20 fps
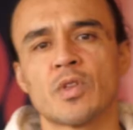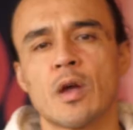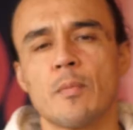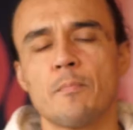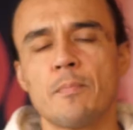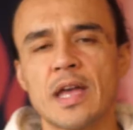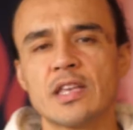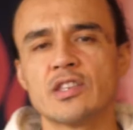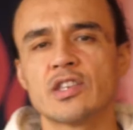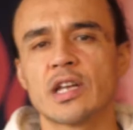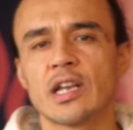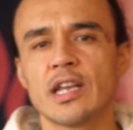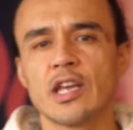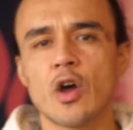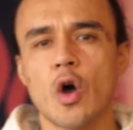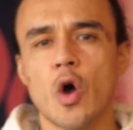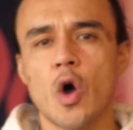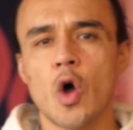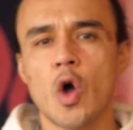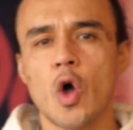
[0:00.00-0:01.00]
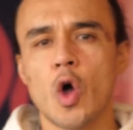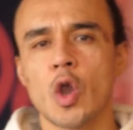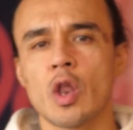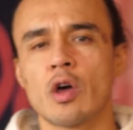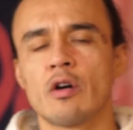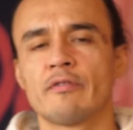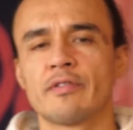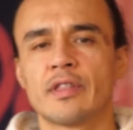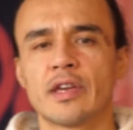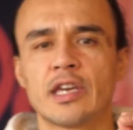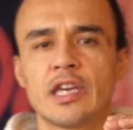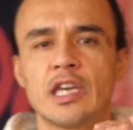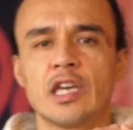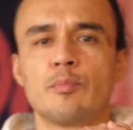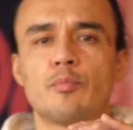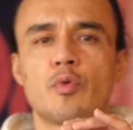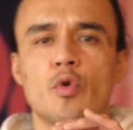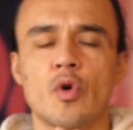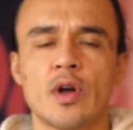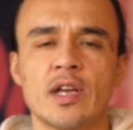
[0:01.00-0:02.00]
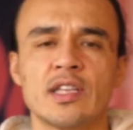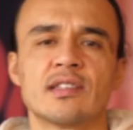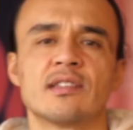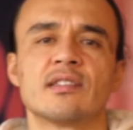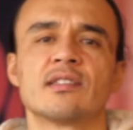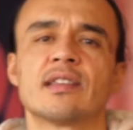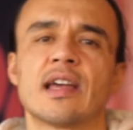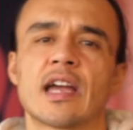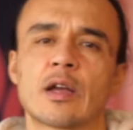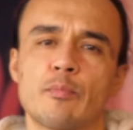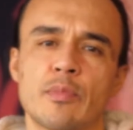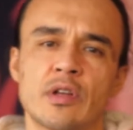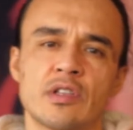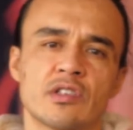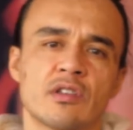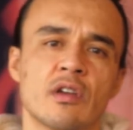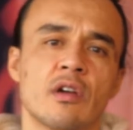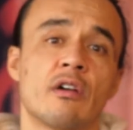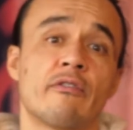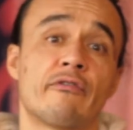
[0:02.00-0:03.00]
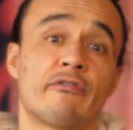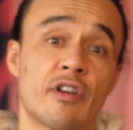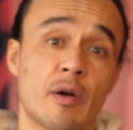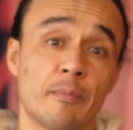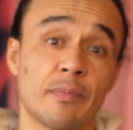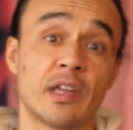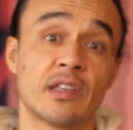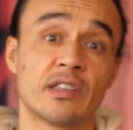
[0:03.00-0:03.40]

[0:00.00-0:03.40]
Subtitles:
Basically all of the key points and segments from the